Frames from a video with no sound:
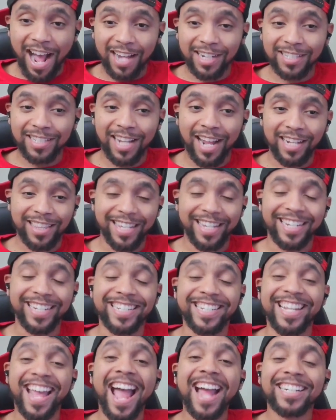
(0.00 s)
is like the
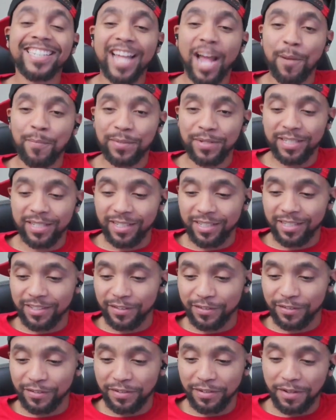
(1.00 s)
exact opposite
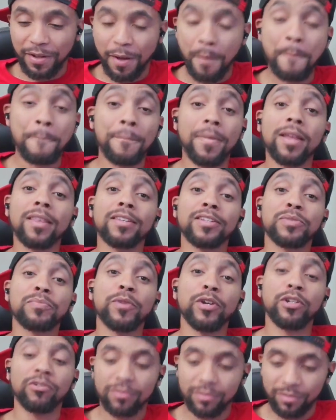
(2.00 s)
of mother's milk.